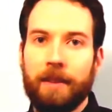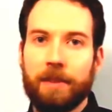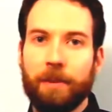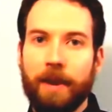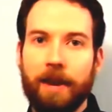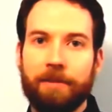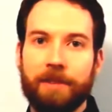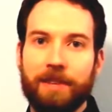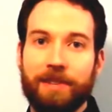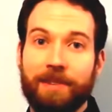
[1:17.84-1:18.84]
So we have
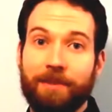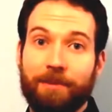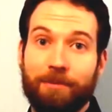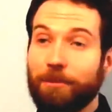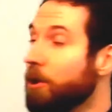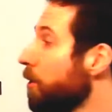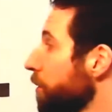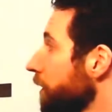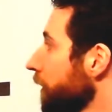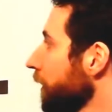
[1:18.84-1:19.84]
this
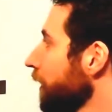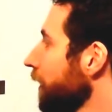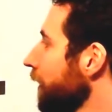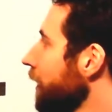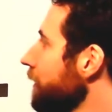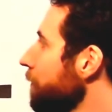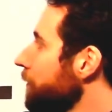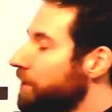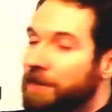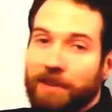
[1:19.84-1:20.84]
road, and yet
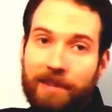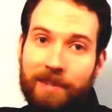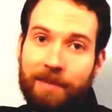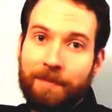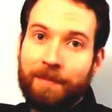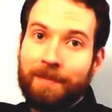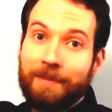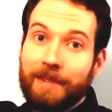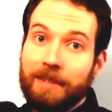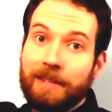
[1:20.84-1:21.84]
with Jesus,
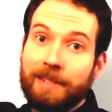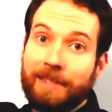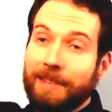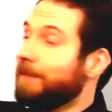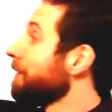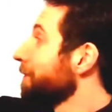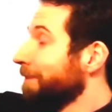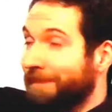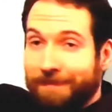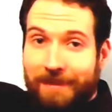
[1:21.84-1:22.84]
it leads
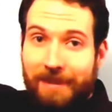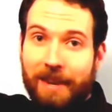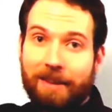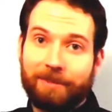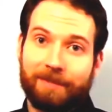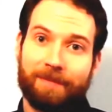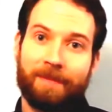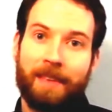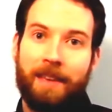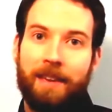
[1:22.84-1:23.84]
to heaven.
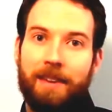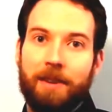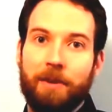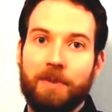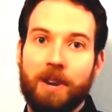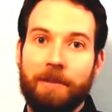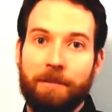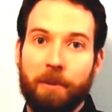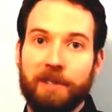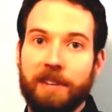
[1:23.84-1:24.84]
You know, in John
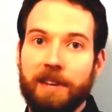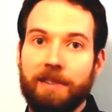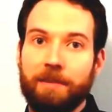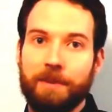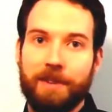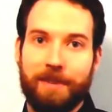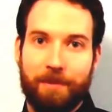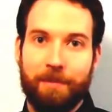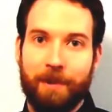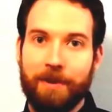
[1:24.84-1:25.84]
14, which is
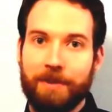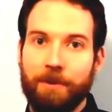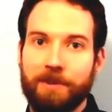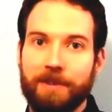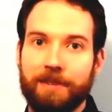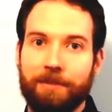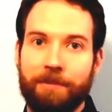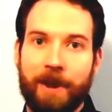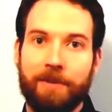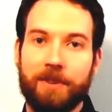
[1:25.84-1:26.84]
where this verse is
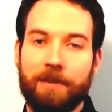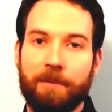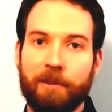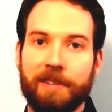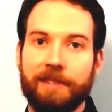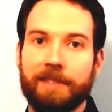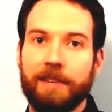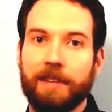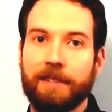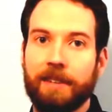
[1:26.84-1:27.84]
found, John 14,
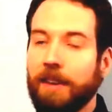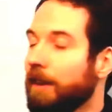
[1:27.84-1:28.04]
6,